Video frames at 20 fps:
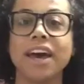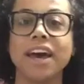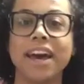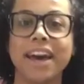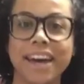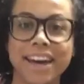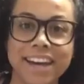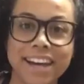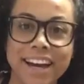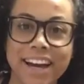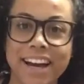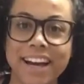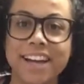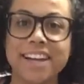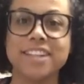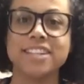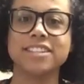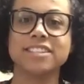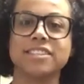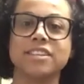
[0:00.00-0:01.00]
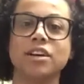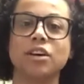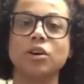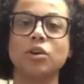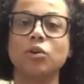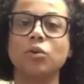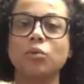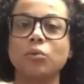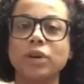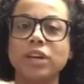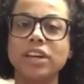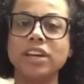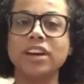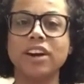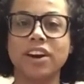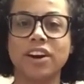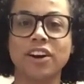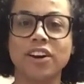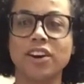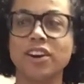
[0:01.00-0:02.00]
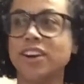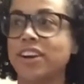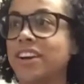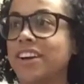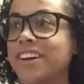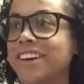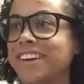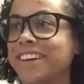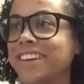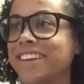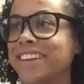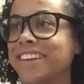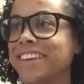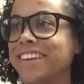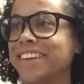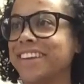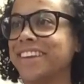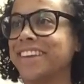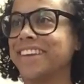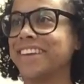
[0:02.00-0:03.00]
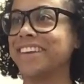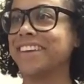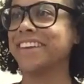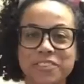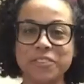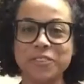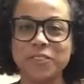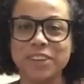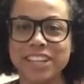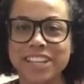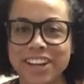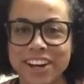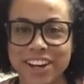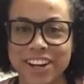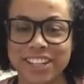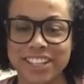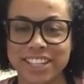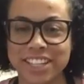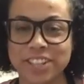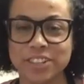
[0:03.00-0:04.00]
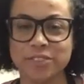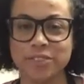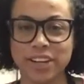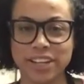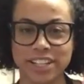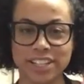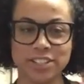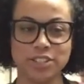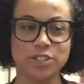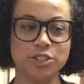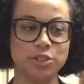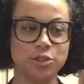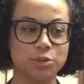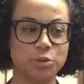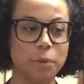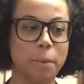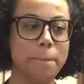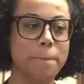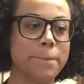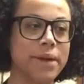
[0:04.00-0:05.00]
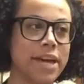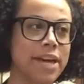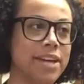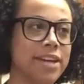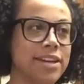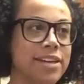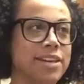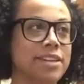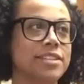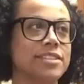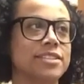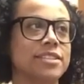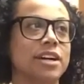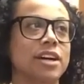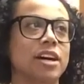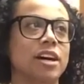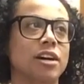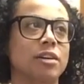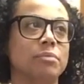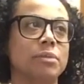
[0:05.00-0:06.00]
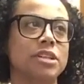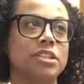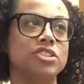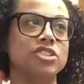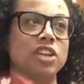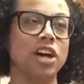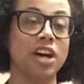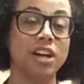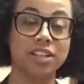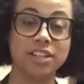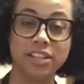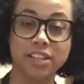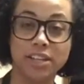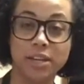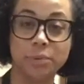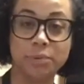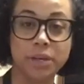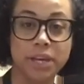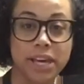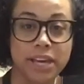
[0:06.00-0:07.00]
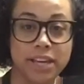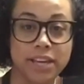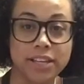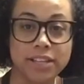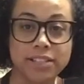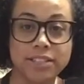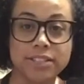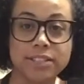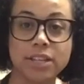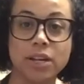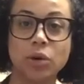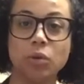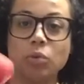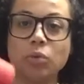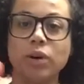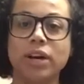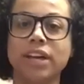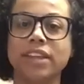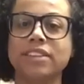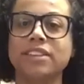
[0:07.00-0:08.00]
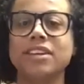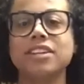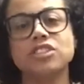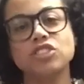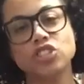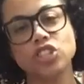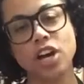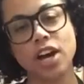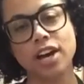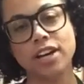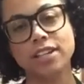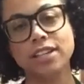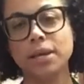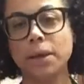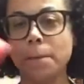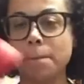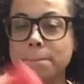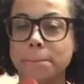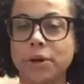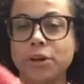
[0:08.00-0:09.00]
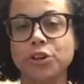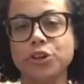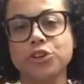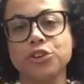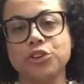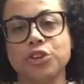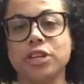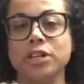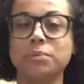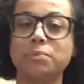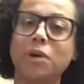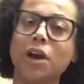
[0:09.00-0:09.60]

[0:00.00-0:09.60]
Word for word: Hey guys, we are we are getting ready to bake some chocolate cupcakes with chocolate buttercream